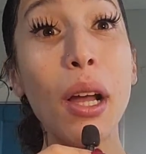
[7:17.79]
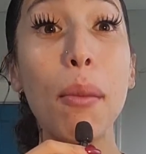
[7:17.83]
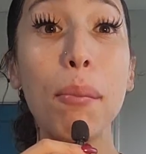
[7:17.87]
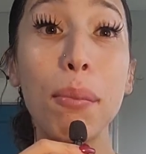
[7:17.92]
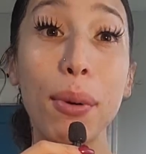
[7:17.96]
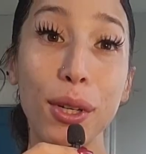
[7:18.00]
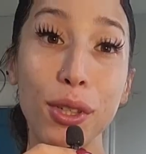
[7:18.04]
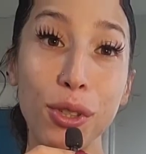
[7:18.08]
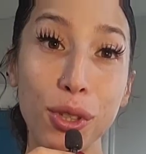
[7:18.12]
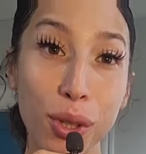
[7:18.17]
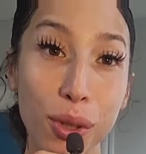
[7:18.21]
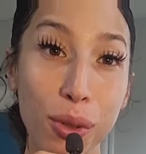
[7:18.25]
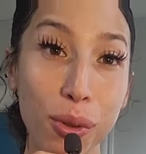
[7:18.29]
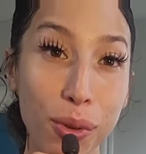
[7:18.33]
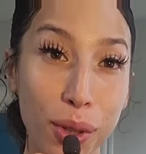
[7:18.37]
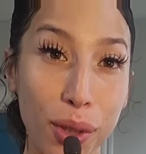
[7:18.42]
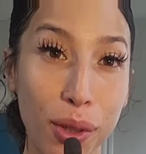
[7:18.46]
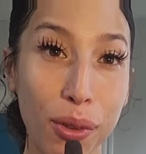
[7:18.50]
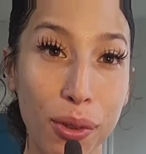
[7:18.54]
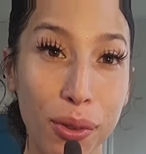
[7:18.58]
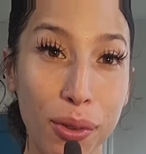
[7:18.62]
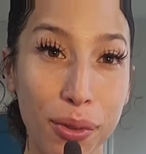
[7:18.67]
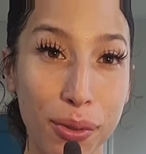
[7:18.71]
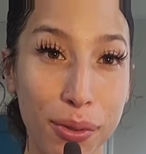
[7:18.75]
but you
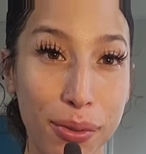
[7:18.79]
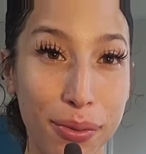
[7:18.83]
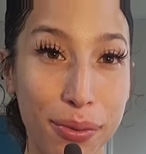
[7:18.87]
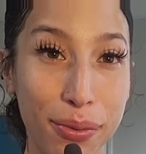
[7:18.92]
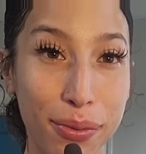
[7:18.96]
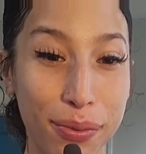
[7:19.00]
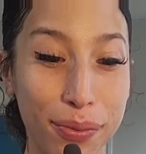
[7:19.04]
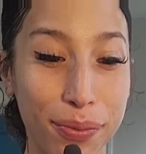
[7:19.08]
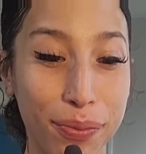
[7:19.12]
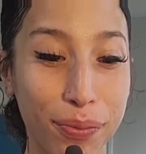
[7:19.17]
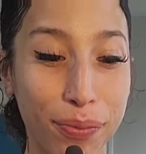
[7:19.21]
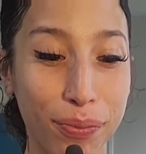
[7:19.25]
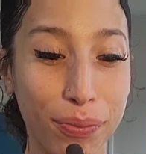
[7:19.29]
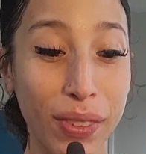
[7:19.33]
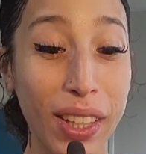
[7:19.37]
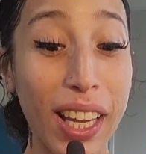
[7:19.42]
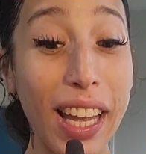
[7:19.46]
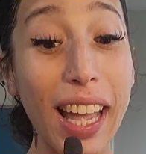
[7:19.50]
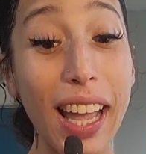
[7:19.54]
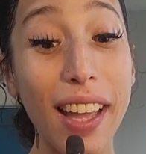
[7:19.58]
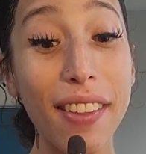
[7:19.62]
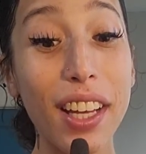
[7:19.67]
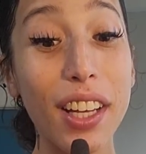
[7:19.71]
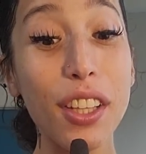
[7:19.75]
do.
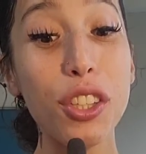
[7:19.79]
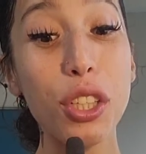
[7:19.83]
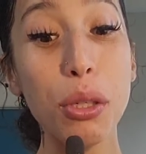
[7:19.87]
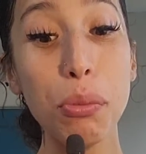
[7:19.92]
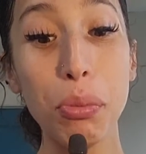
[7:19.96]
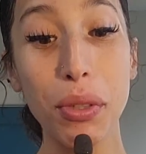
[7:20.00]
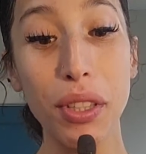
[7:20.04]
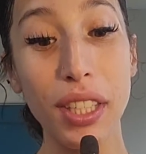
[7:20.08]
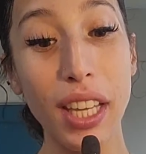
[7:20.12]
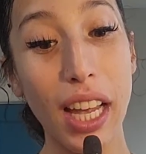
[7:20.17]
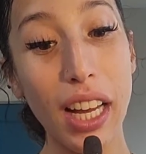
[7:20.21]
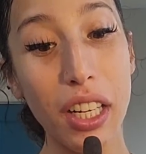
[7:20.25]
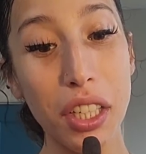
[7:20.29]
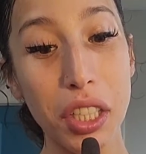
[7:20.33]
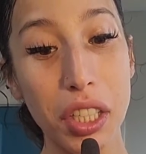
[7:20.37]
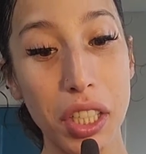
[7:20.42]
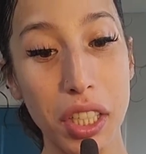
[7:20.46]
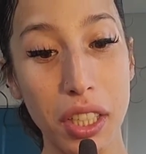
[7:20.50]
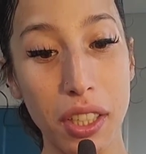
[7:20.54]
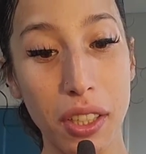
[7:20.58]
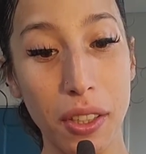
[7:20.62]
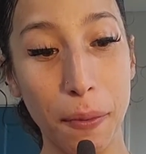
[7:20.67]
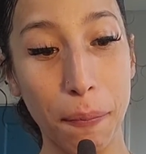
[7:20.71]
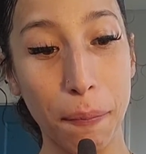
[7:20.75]
And that's your
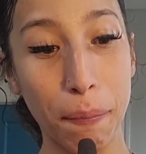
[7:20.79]
protection.